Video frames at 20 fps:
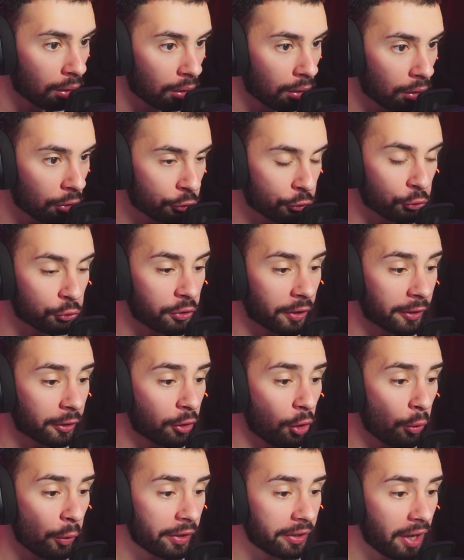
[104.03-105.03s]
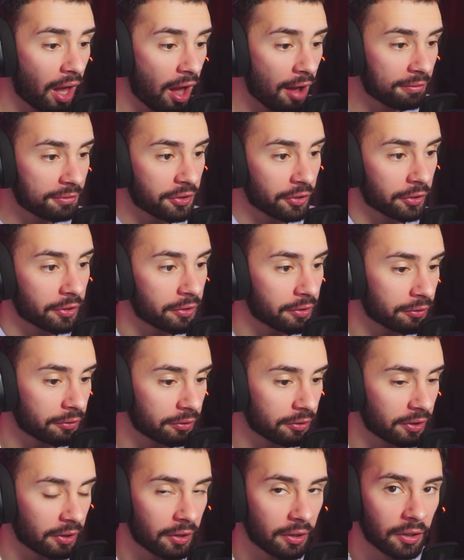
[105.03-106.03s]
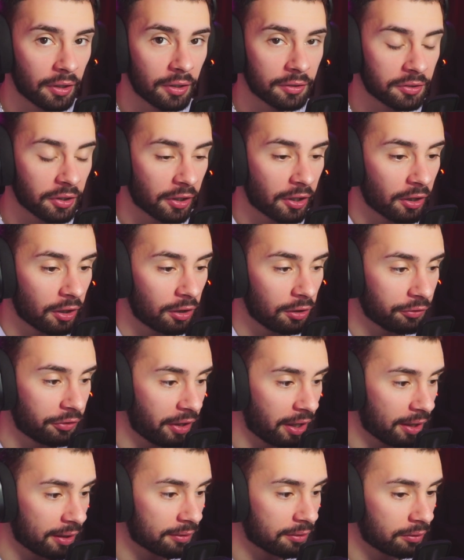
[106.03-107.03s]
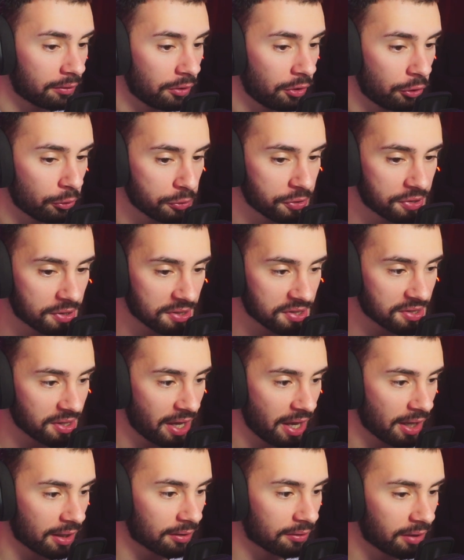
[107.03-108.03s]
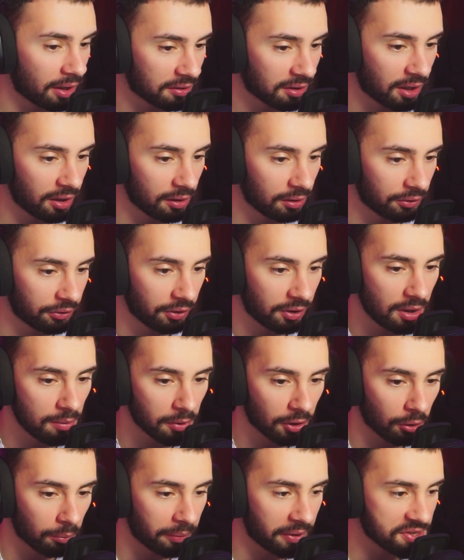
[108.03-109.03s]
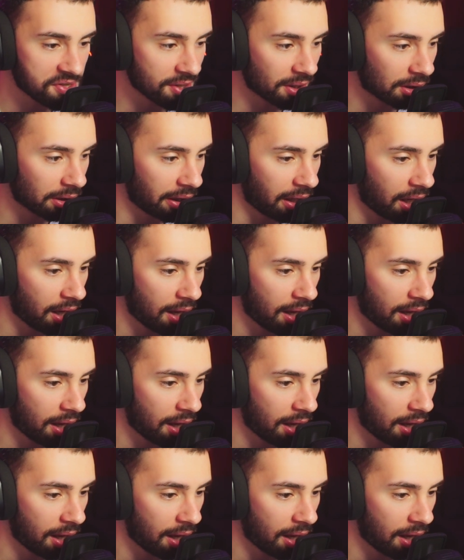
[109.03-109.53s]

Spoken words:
So they're going after the girl that used the snake that killed Himeno, basically.